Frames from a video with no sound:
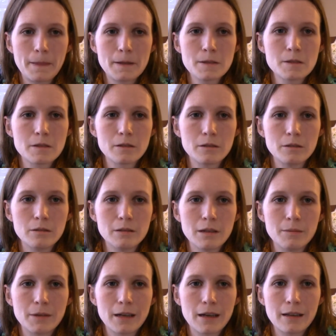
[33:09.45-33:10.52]
So
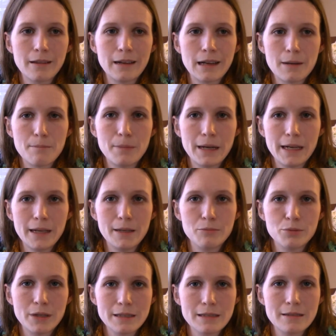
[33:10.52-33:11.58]
I'm like I buy
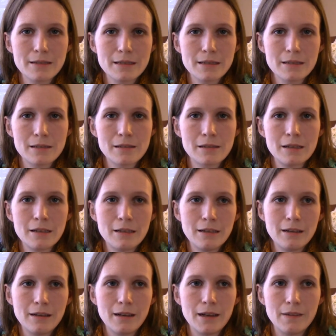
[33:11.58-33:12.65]
presents
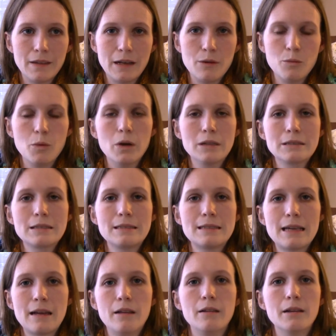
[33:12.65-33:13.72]
and then I want to
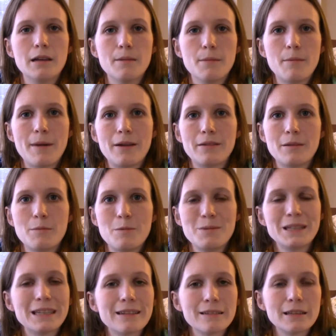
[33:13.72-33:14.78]
tell him about them
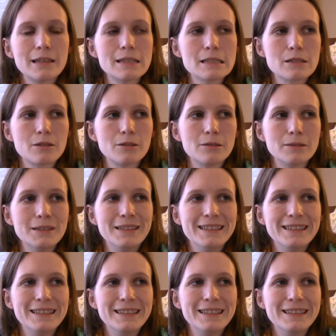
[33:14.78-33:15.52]
immediately, so